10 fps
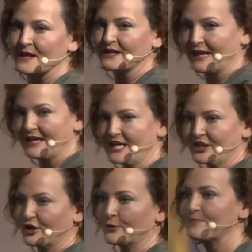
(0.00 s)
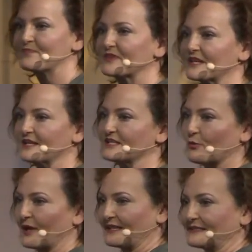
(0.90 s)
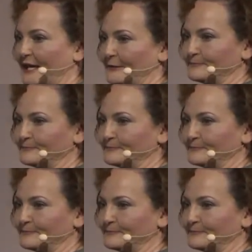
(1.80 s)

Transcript: And here is what I said.